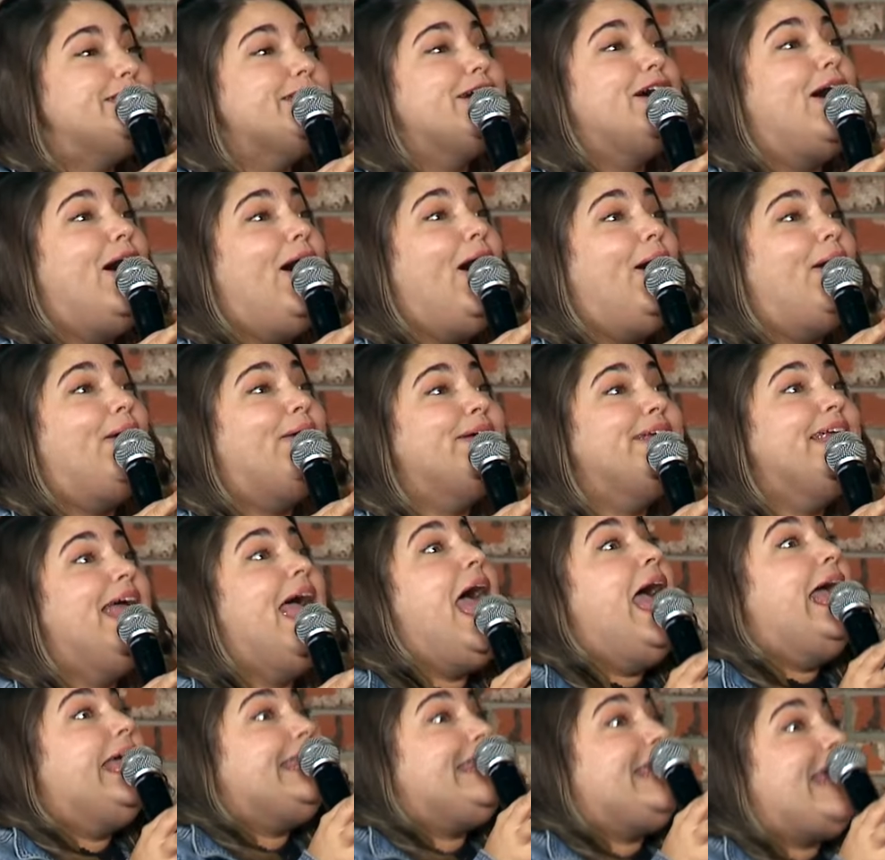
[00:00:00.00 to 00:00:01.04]
don't.
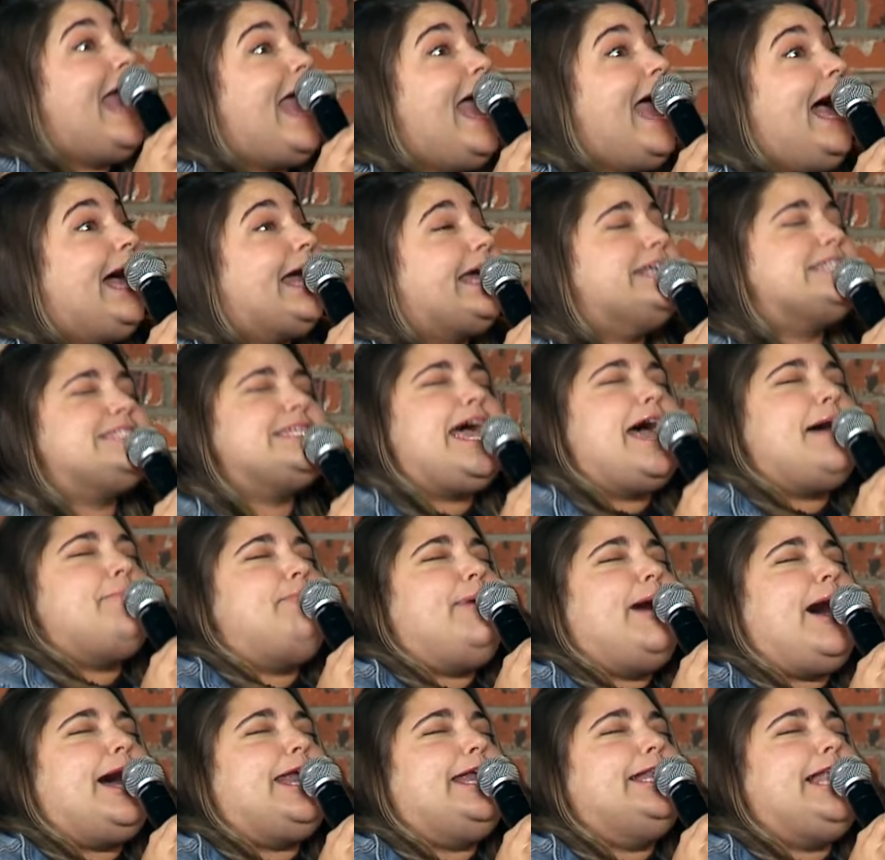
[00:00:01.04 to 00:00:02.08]
Yeah, because that
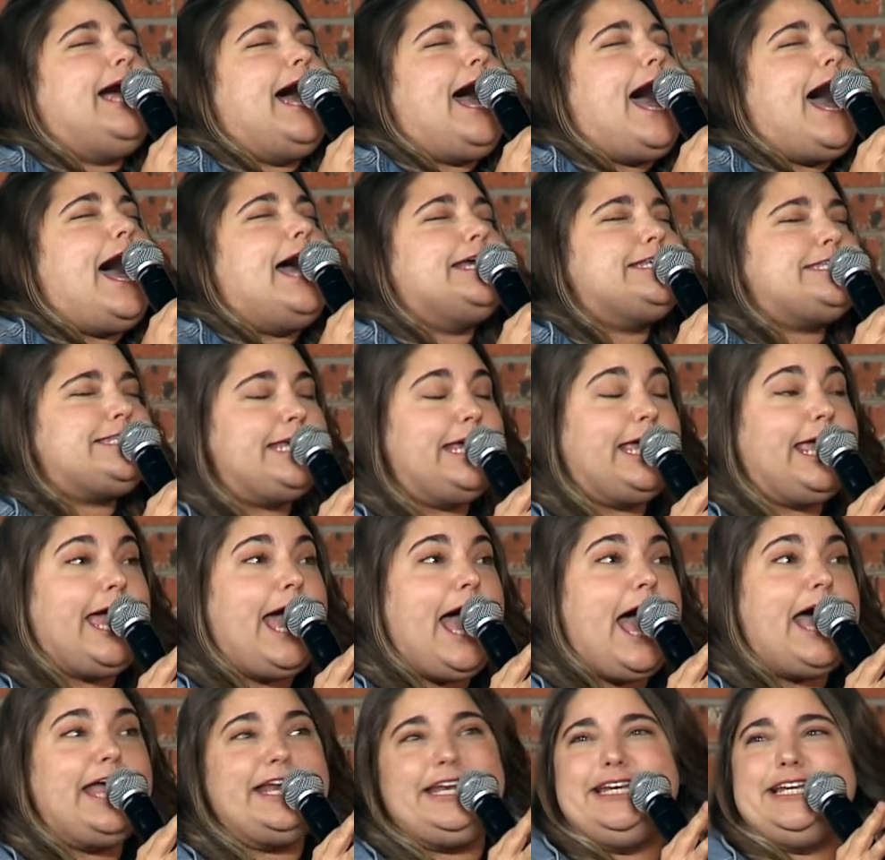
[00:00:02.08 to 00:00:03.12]
bottle of
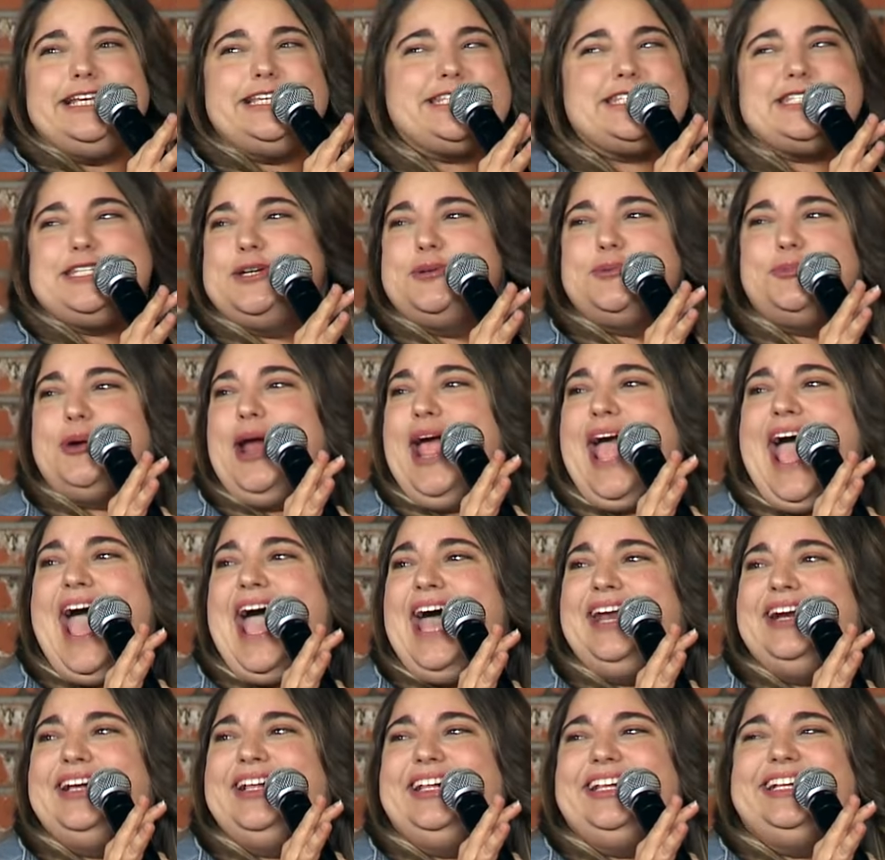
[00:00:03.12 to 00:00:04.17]
Oxycontin isn't a
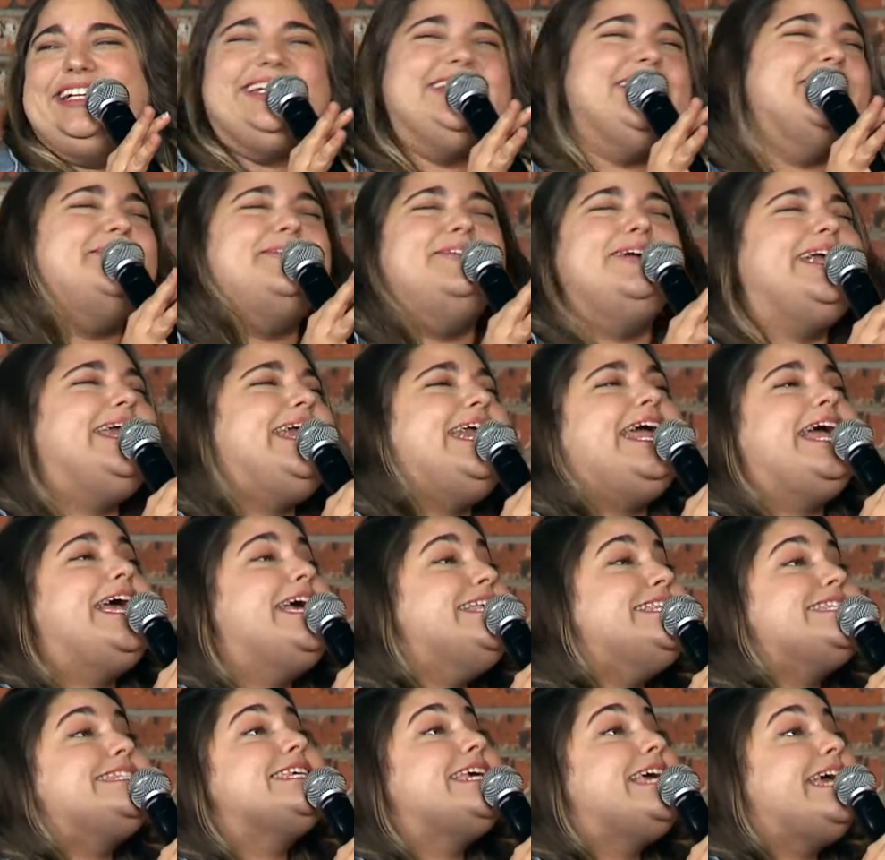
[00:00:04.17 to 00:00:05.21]
rattle. No, it
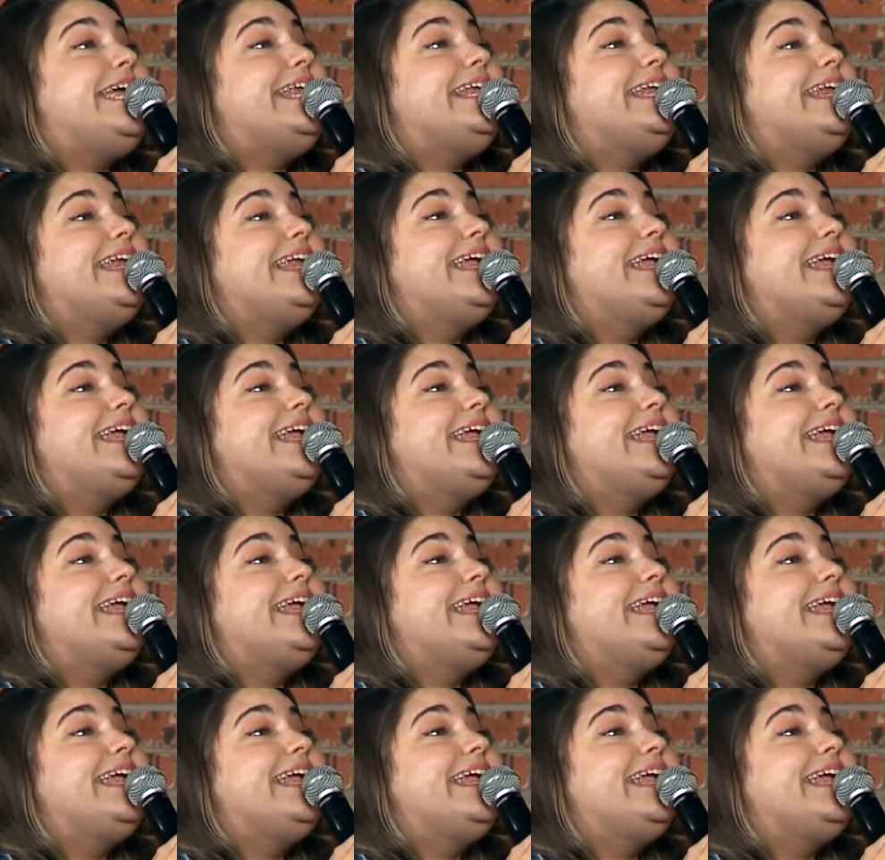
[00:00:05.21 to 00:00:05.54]
isn't.